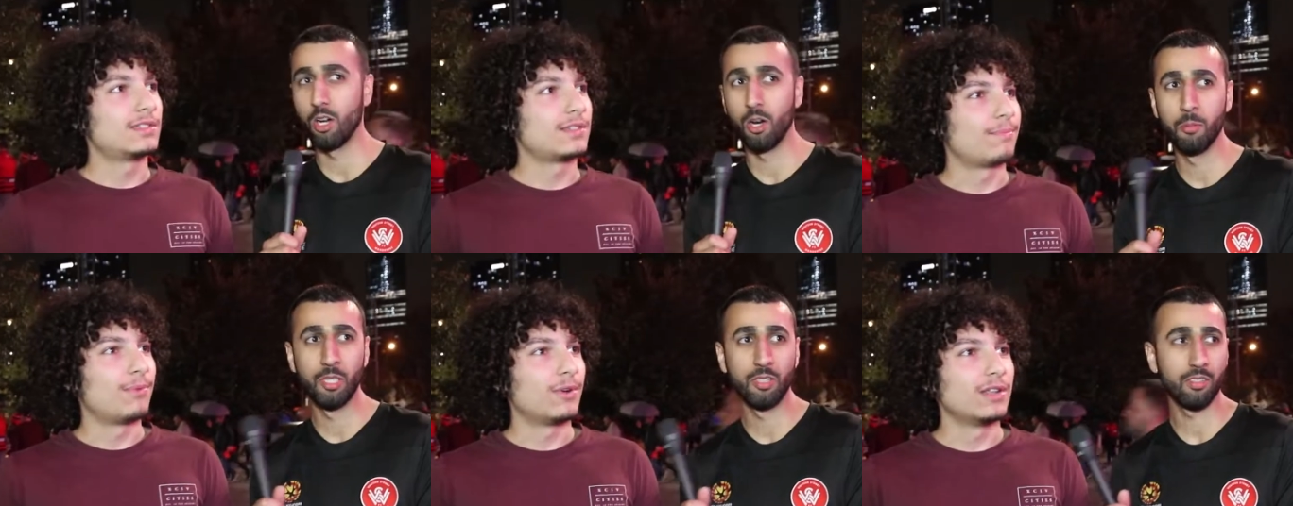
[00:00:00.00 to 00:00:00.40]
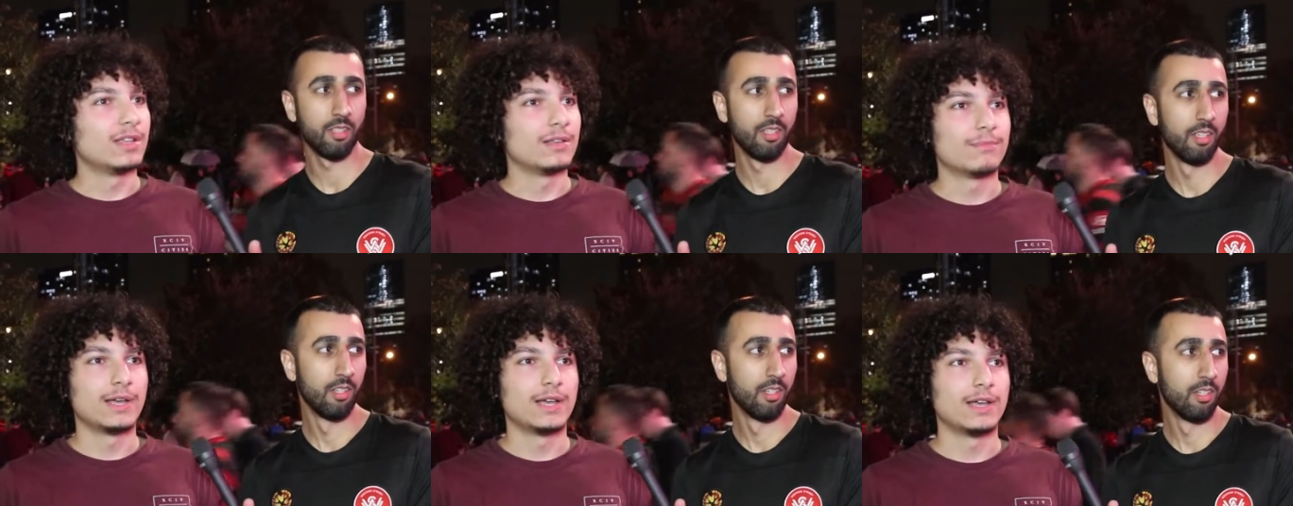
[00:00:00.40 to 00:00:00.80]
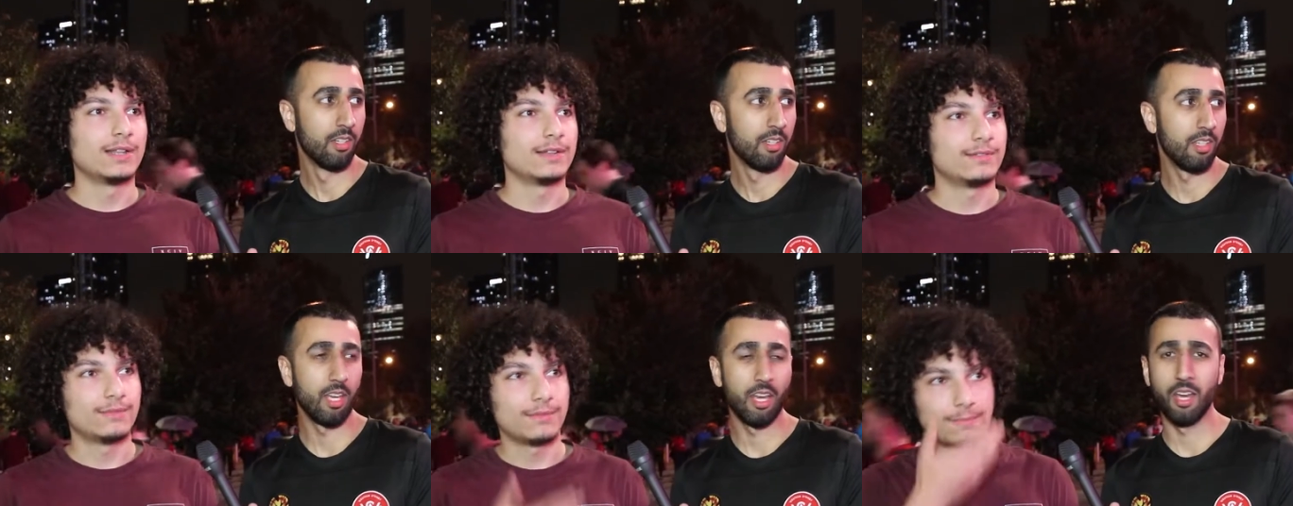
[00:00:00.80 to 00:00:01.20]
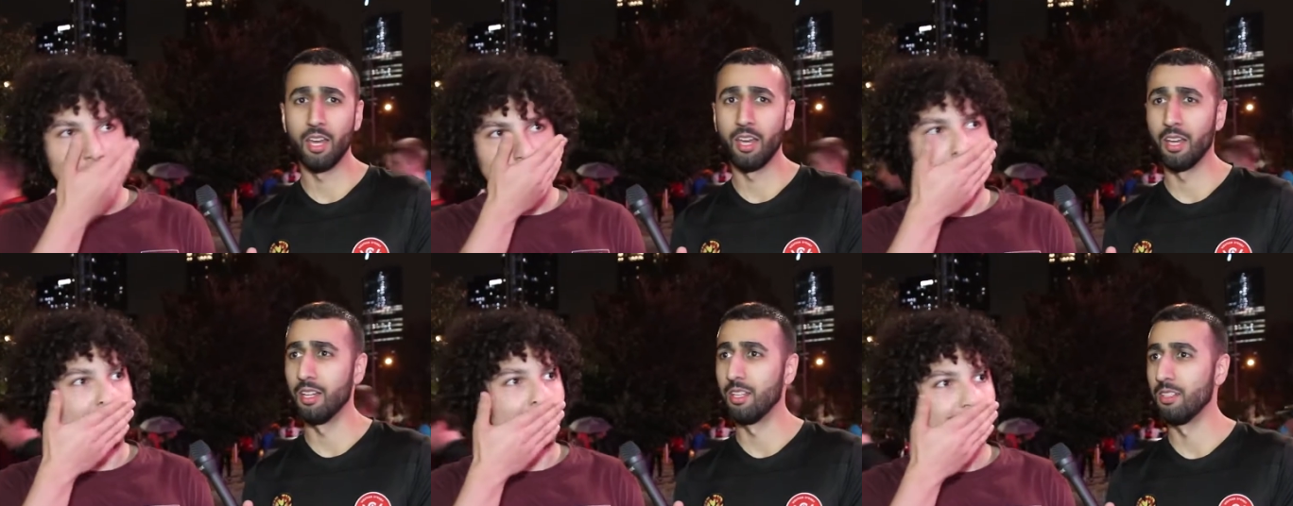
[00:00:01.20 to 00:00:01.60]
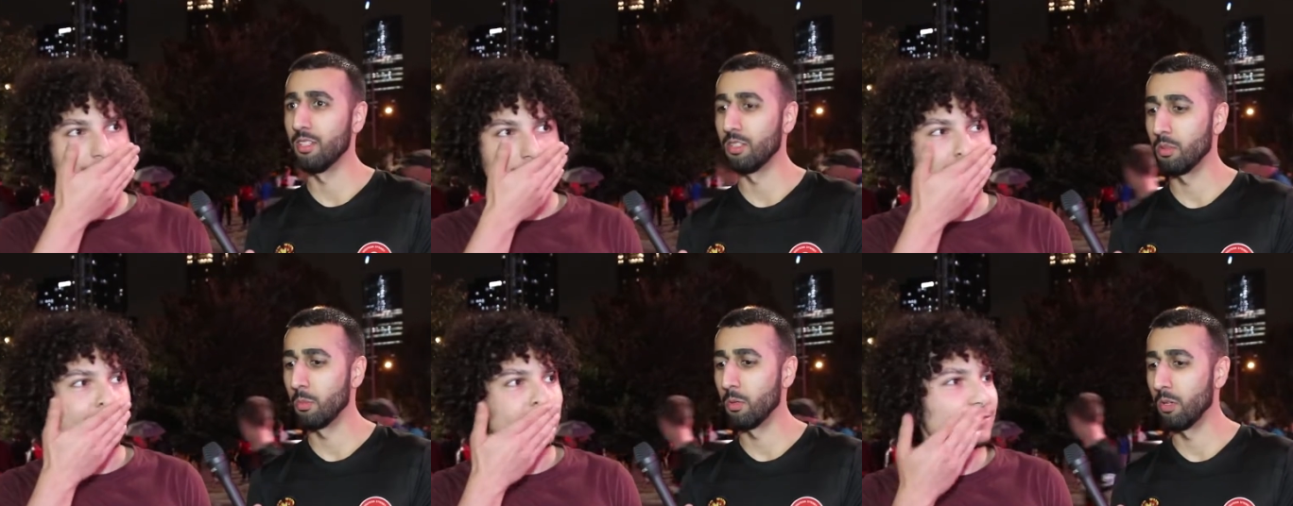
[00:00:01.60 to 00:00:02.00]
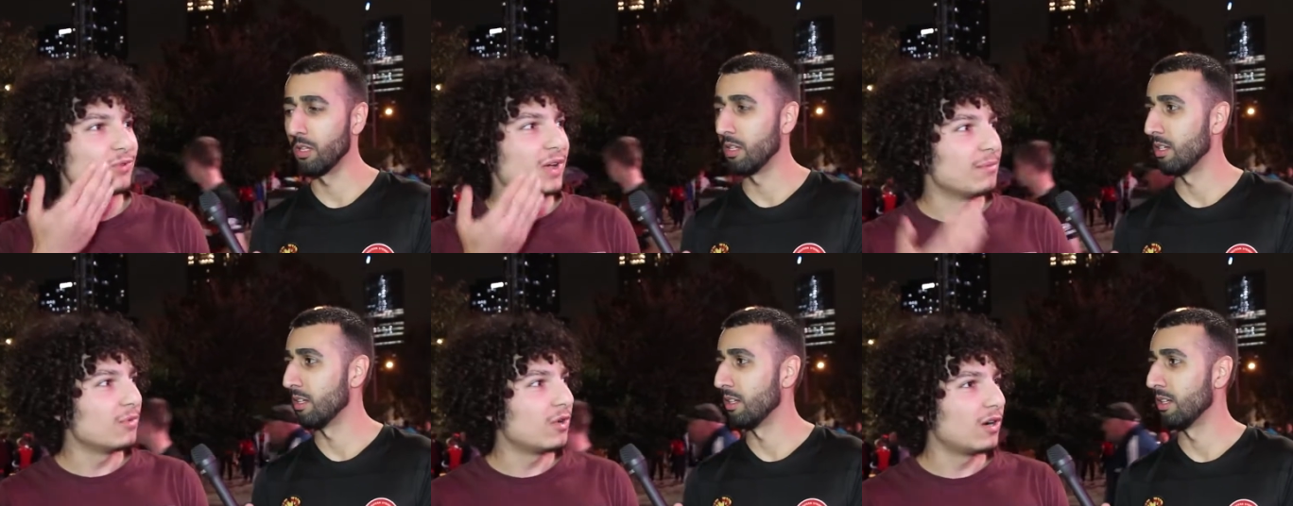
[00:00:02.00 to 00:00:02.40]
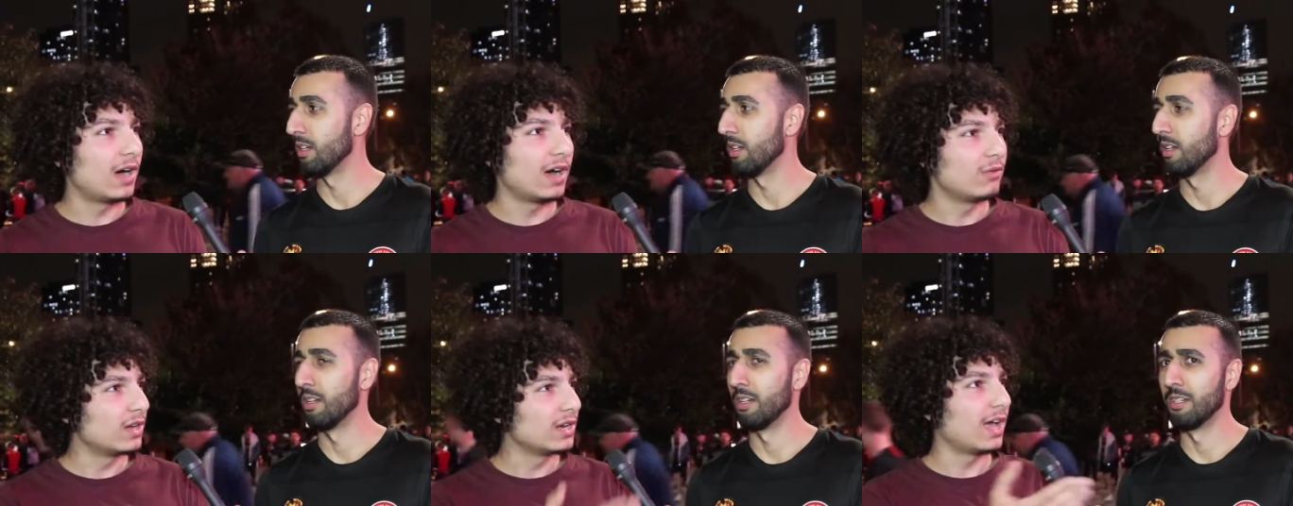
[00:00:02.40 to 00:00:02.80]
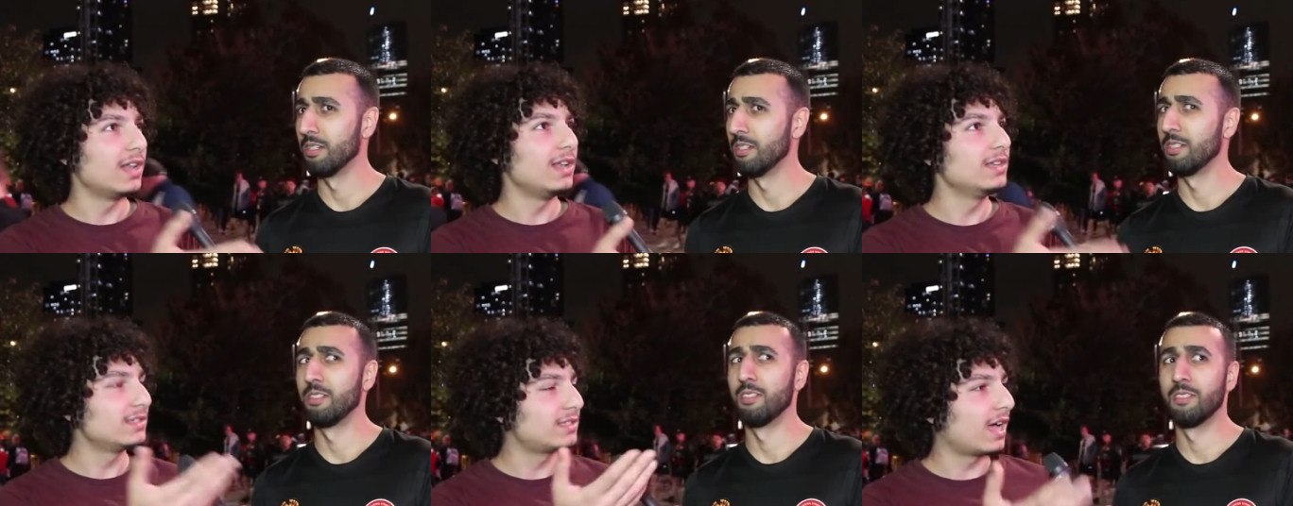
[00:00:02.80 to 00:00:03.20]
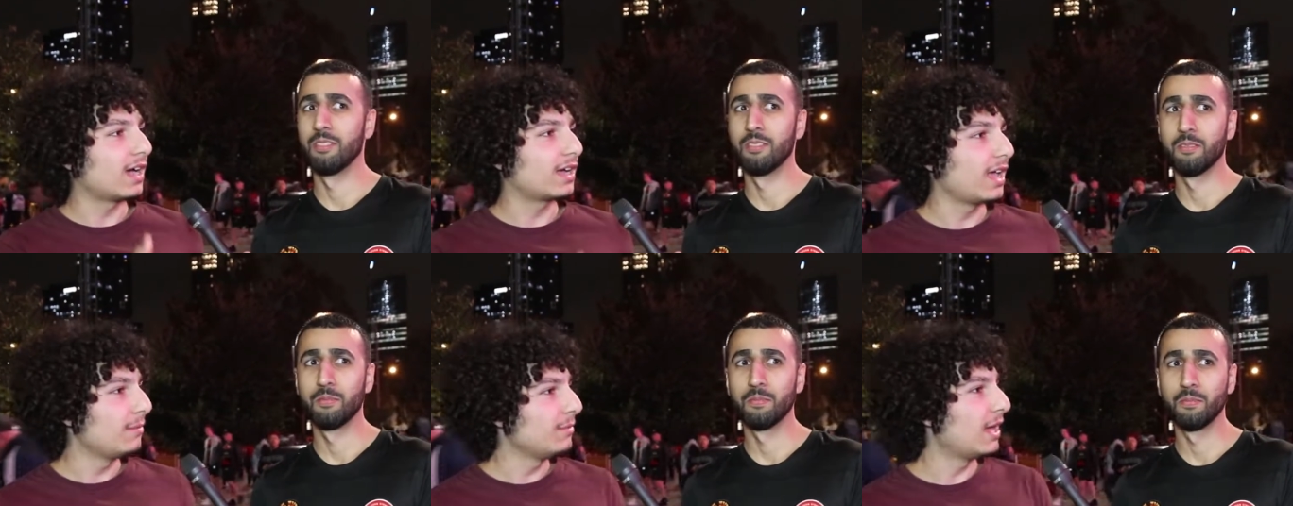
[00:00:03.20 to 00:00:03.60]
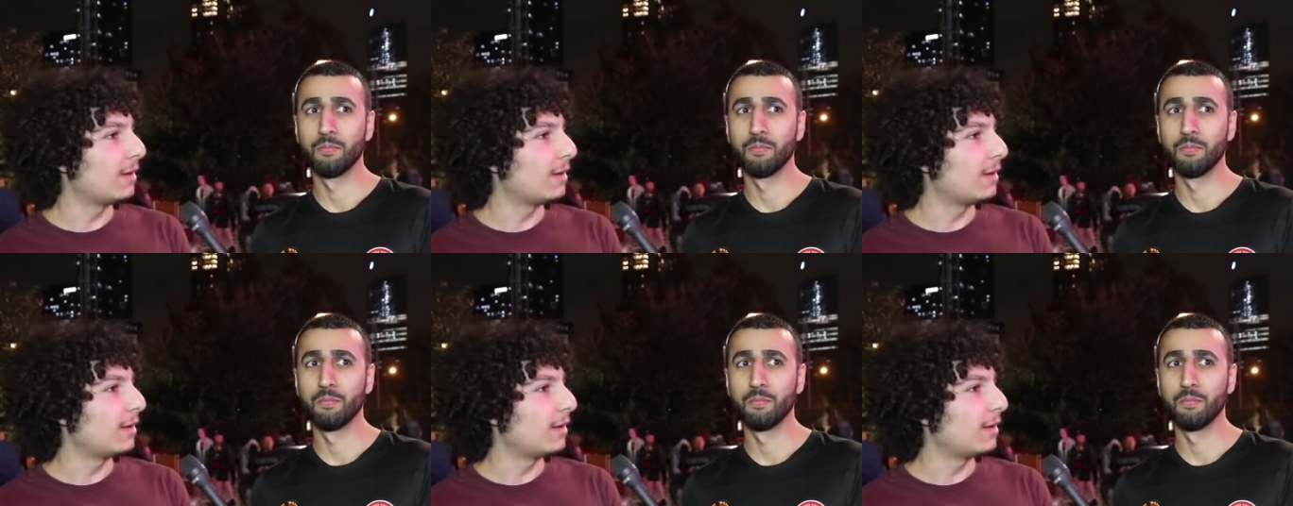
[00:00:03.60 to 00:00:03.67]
Speaker 1: comments? Disappointing, man. Yeah. I expected way more. I wanted at least I came